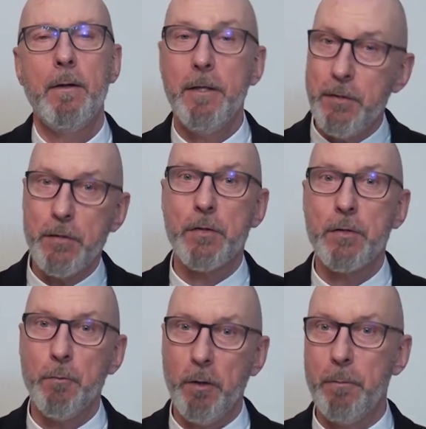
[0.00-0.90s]
This
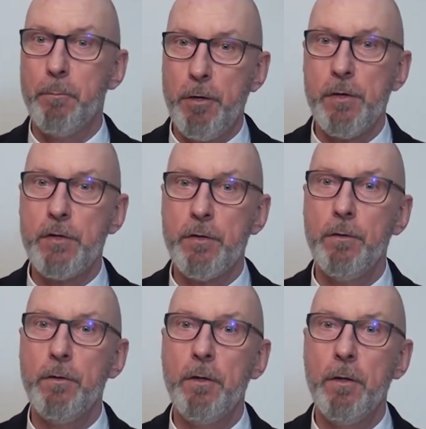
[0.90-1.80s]
is what a
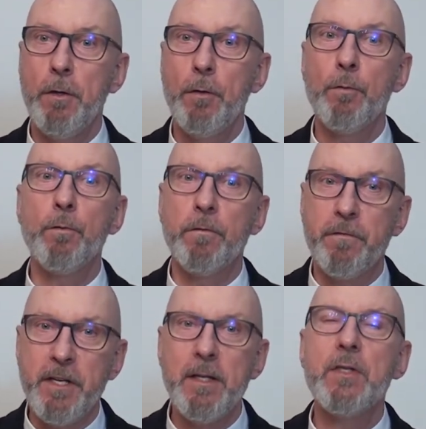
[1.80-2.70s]
person who
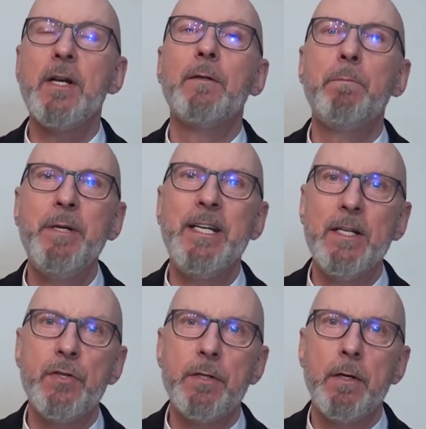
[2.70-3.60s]
feels at
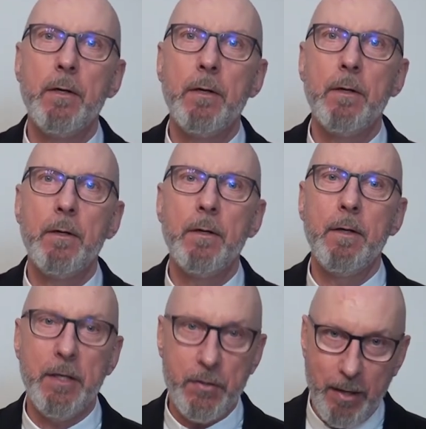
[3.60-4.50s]
peace
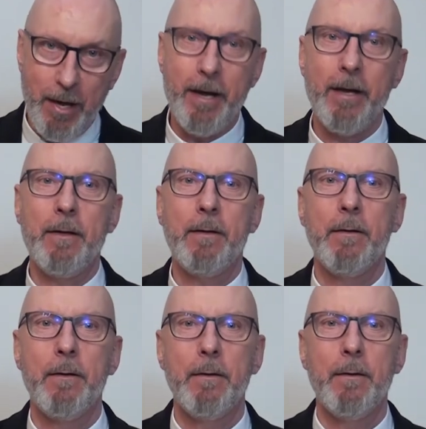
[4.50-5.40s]
is like.
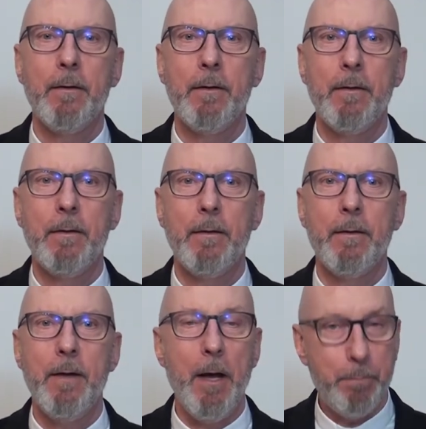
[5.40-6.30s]

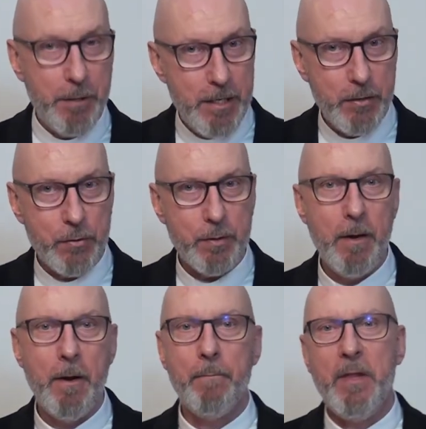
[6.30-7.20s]
A peace
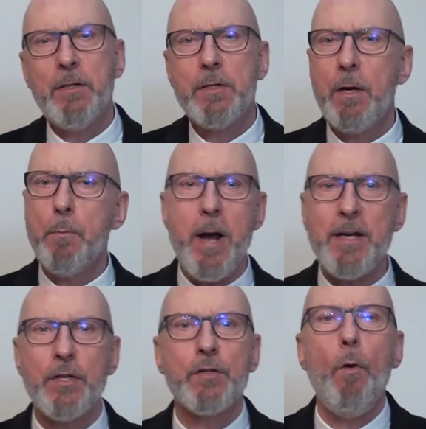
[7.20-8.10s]
that
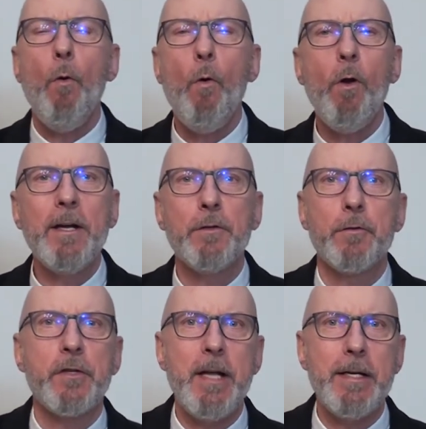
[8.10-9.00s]
surpasses all
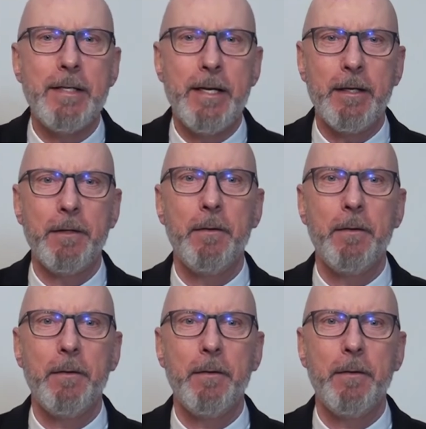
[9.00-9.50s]
understanding.